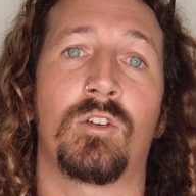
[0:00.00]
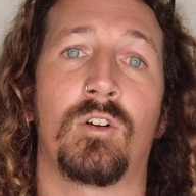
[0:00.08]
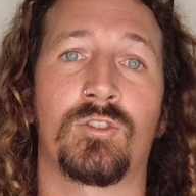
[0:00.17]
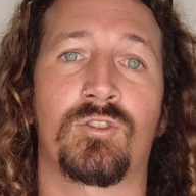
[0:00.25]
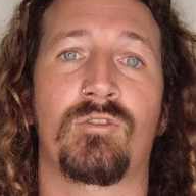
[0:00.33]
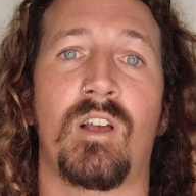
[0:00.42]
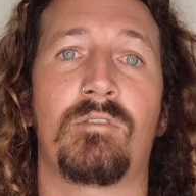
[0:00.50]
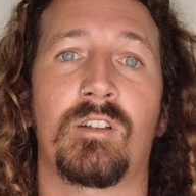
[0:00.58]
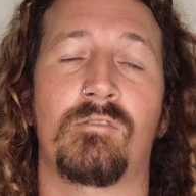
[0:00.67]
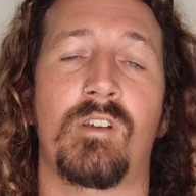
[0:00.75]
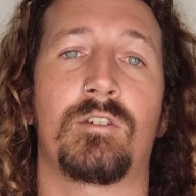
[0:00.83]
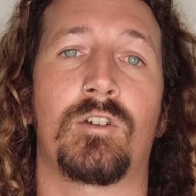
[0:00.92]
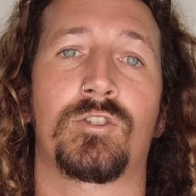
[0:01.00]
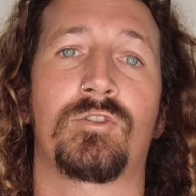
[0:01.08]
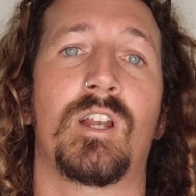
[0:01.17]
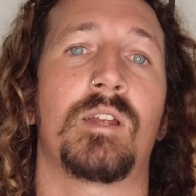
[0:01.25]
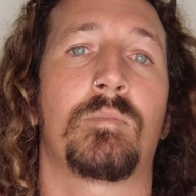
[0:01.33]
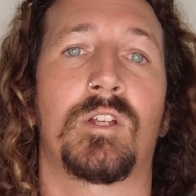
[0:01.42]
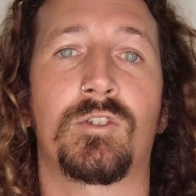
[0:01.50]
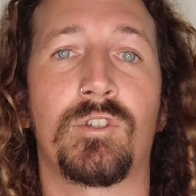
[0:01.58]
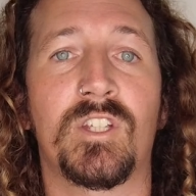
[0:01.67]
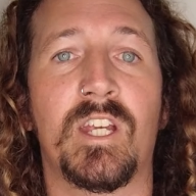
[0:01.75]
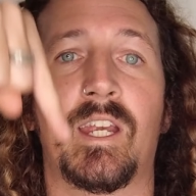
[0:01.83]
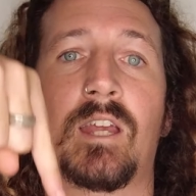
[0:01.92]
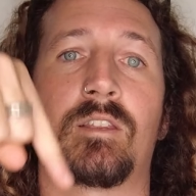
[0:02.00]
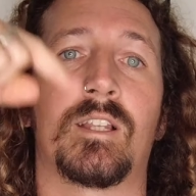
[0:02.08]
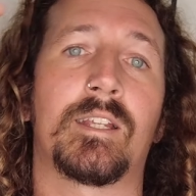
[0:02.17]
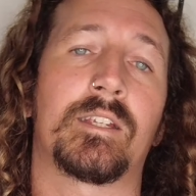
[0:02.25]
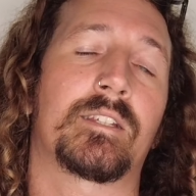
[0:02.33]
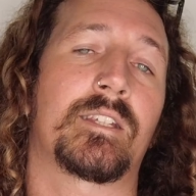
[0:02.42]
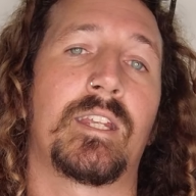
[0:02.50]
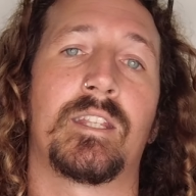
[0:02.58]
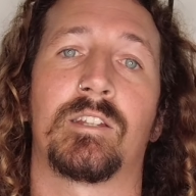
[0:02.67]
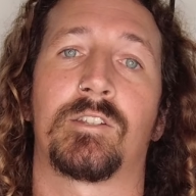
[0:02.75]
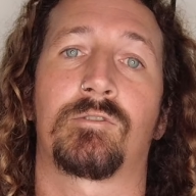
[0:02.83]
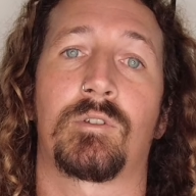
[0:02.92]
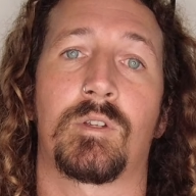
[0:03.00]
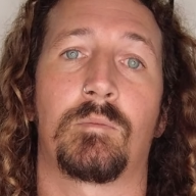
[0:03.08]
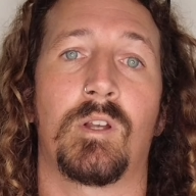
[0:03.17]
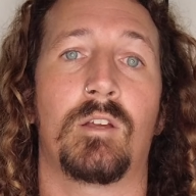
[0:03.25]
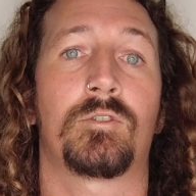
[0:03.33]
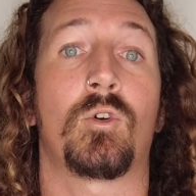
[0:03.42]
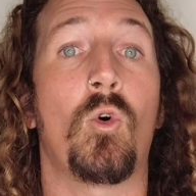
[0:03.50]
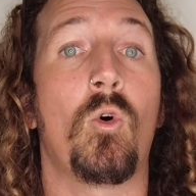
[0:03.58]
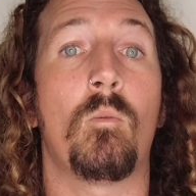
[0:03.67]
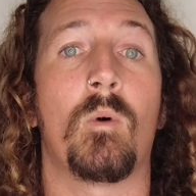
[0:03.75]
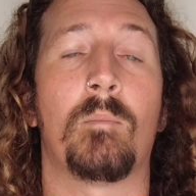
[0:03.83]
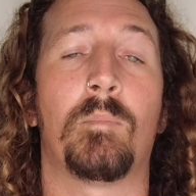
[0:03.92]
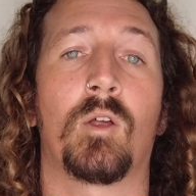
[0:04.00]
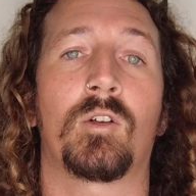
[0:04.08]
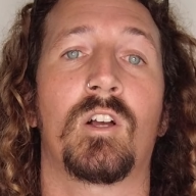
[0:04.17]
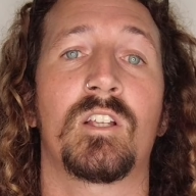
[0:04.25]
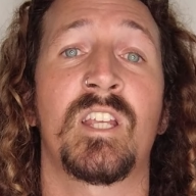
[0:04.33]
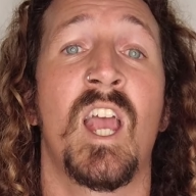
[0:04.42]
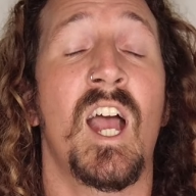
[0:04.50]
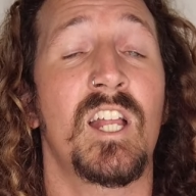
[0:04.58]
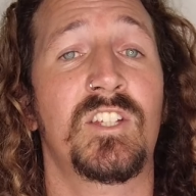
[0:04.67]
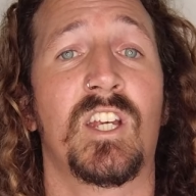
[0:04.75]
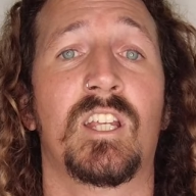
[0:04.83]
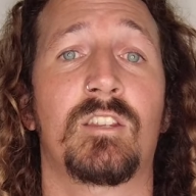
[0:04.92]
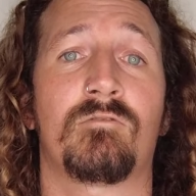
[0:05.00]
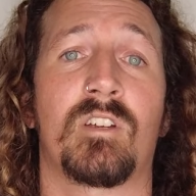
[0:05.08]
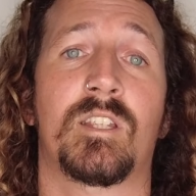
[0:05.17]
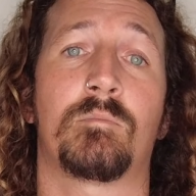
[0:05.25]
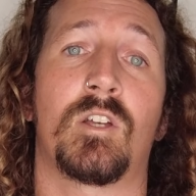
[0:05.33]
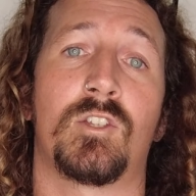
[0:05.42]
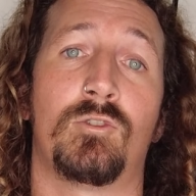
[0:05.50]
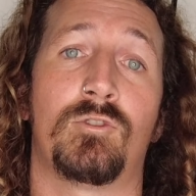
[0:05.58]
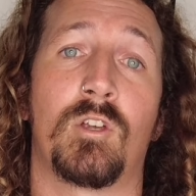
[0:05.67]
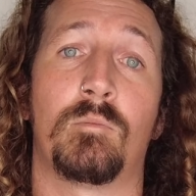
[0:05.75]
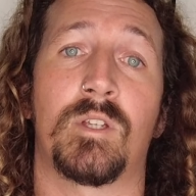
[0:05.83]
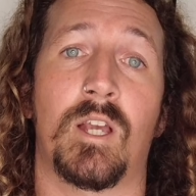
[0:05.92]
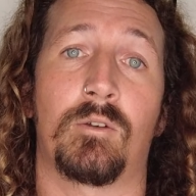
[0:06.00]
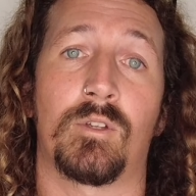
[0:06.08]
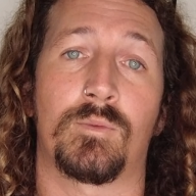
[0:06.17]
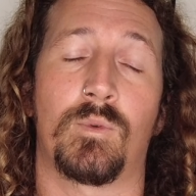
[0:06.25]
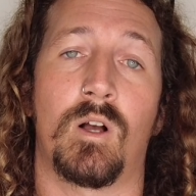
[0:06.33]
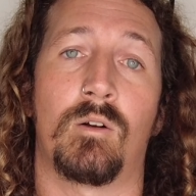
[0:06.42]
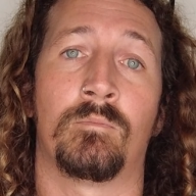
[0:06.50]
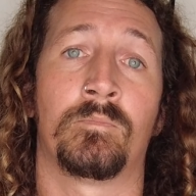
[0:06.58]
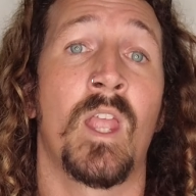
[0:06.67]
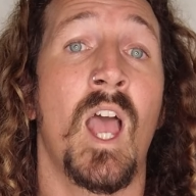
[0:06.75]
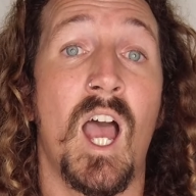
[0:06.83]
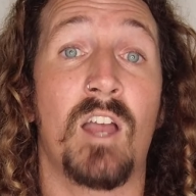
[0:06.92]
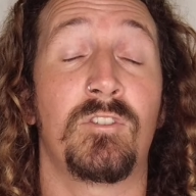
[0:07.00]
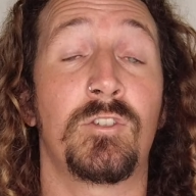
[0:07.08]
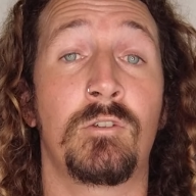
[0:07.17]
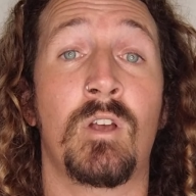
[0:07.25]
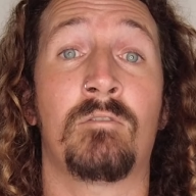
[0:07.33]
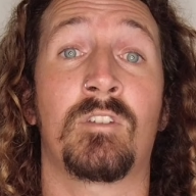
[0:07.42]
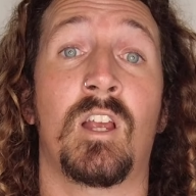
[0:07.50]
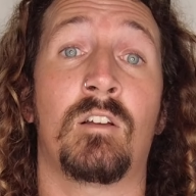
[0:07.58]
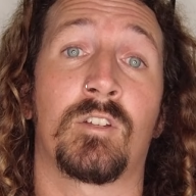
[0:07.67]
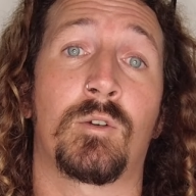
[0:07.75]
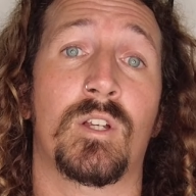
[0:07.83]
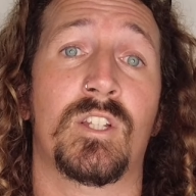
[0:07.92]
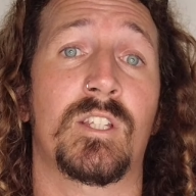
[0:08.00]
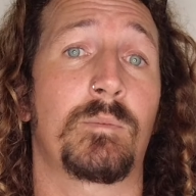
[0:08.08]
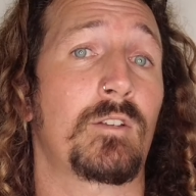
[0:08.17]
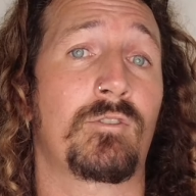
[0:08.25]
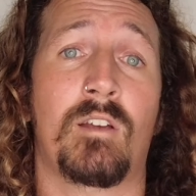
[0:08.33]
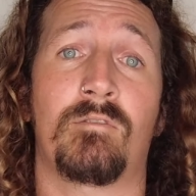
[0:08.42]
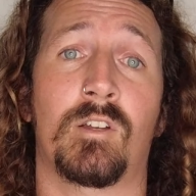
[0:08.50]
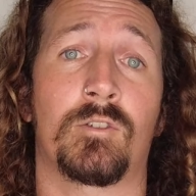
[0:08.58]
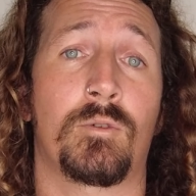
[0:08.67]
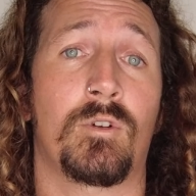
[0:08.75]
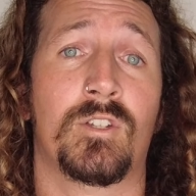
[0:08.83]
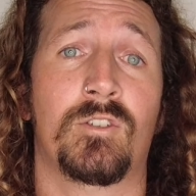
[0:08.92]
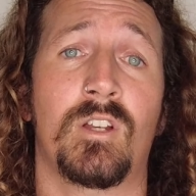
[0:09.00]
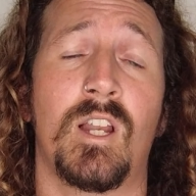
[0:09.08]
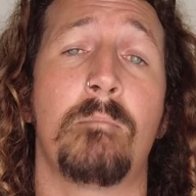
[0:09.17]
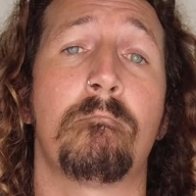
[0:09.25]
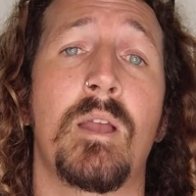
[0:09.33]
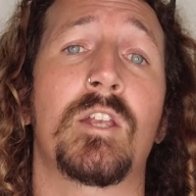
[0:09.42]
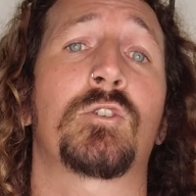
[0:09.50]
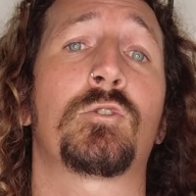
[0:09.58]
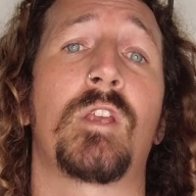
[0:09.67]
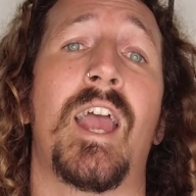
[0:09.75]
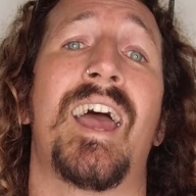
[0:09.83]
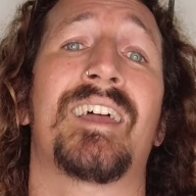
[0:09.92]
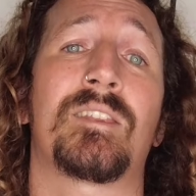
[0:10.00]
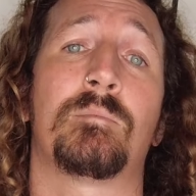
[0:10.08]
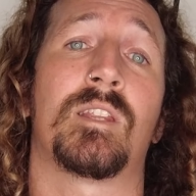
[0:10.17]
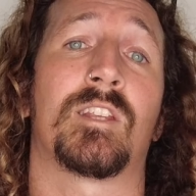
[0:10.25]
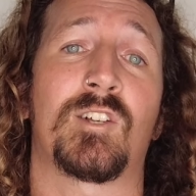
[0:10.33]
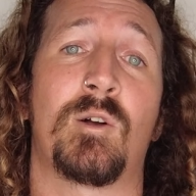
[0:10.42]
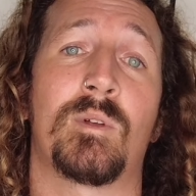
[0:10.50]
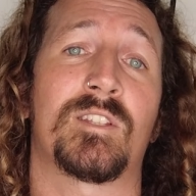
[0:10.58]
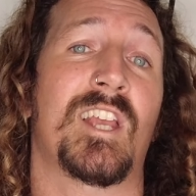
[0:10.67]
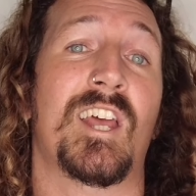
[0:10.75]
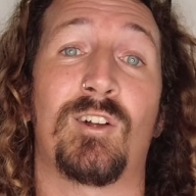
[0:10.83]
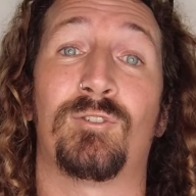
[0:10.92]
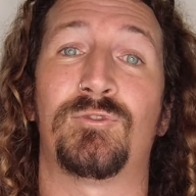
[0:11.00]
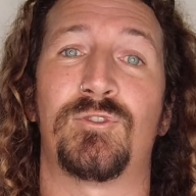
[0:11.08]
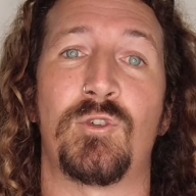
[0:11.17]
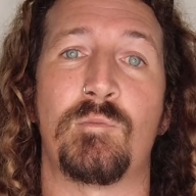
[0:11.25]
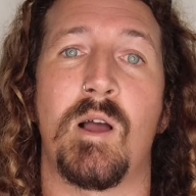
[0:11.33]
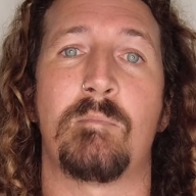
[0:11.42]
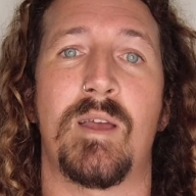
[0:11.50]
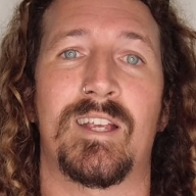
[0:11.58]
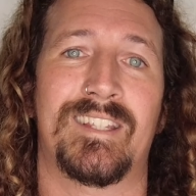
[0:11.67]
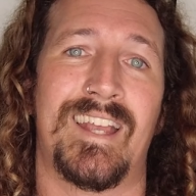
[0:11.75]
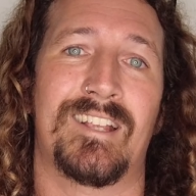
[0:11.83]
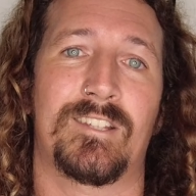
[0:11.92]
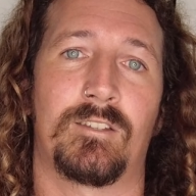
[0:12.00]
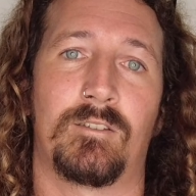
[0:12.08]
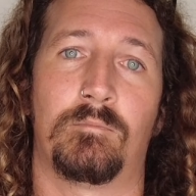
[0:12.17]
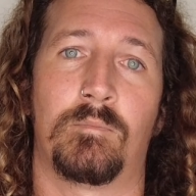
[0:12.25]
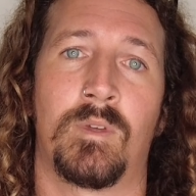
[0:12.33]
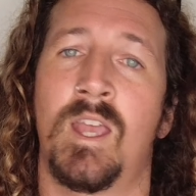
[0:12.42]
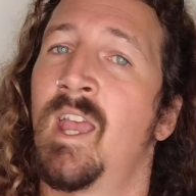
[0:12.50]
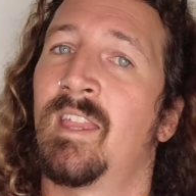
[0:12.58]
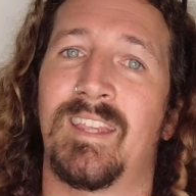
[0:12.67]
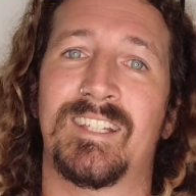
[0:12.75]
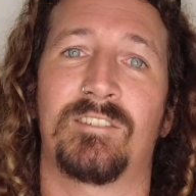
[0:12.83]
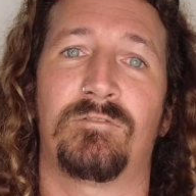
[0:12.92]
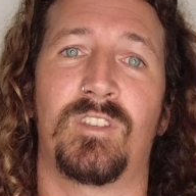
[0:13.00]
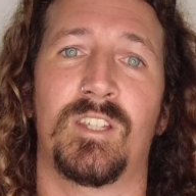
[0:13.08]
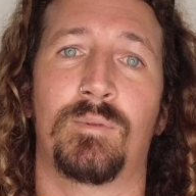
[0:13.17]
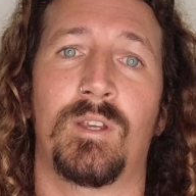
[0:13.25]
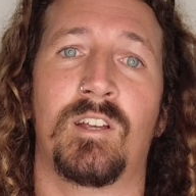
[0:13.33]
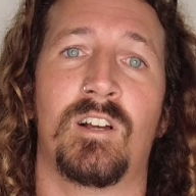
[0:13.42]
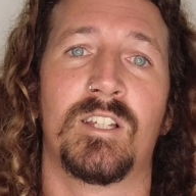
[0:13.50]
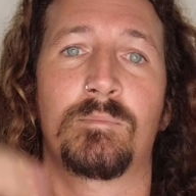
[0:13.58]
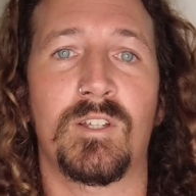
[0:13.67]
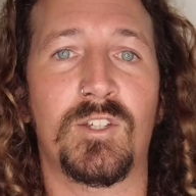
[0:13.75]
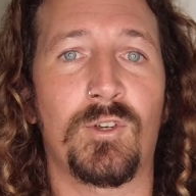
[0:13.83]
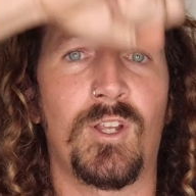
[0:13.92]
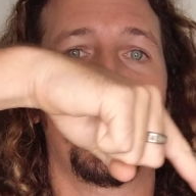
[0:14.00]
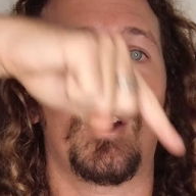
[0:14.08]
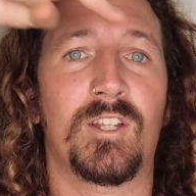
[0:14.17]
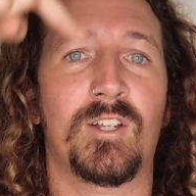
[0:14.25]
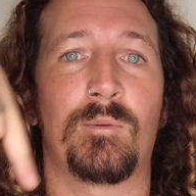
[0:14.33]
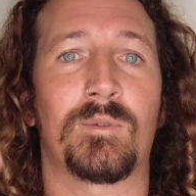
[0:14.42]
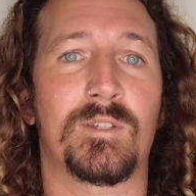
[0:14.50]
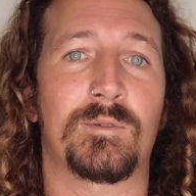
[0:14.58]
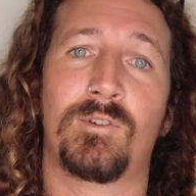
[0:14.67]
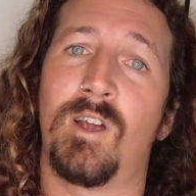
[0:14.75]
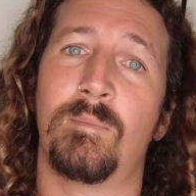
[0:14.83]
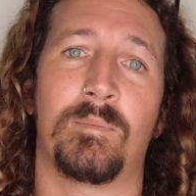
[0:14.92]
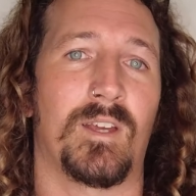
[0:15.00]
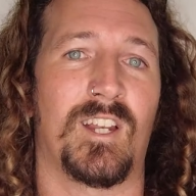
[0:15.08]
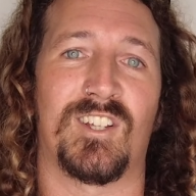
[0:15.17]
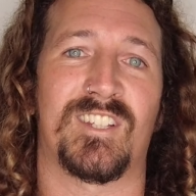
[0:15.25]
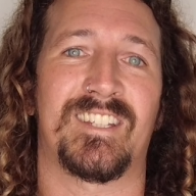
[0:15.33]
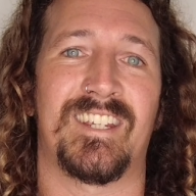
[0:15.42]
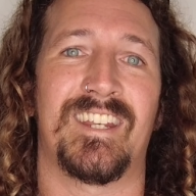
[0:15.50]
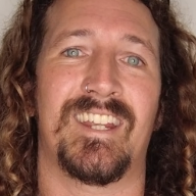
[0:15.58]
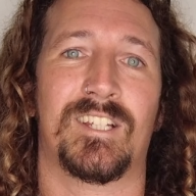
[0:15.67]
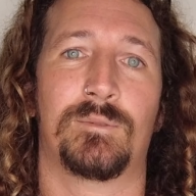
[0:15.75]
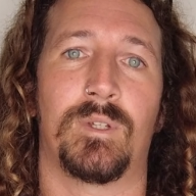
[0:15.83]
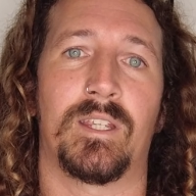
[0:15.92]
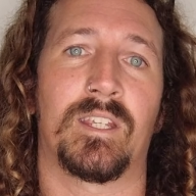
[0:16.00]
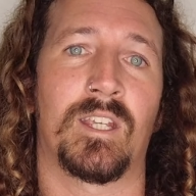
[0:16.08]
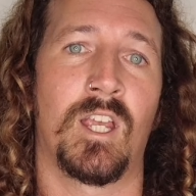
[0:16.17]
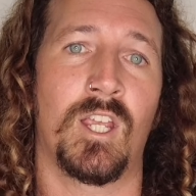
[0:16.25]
on traveling around Australia, make sure you check out the links in the description below to all my blog guides, and check out the rest of my YouTube channel as well. If you do have any other questions about traveling to Australia, make sure you add them in the comments and I'll do my best to answer them. That's it for this week, guys. Make sure you like, comment, subscribe, and I'll see you next week.